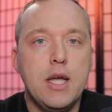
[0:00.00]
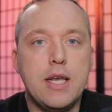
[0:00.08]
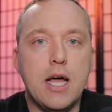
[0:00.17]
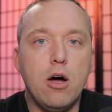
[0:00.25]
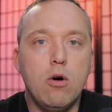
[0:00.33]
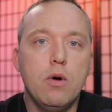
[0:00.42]

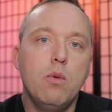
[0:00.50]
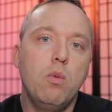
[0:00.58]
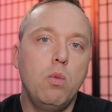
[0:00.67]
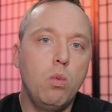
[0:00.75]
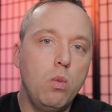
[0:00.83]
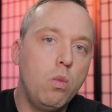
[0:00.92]
Now,
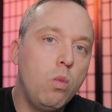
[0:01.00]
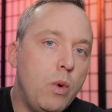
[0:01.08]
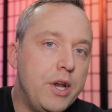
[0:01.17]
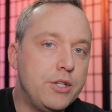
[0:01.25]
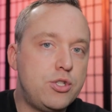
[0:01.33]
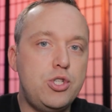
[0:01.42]

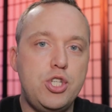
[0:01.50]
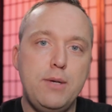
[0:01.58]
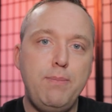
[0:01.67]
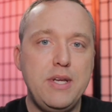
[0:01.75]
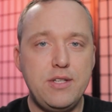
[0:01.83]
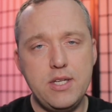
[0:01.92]
when it's
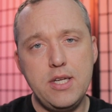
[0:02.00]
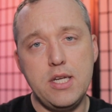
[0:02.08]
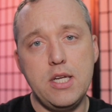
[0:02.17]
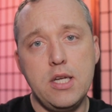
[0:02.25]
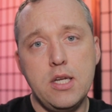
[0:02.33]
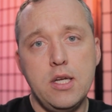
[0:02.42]

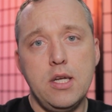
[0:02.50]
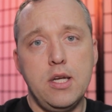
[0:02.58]
GPT,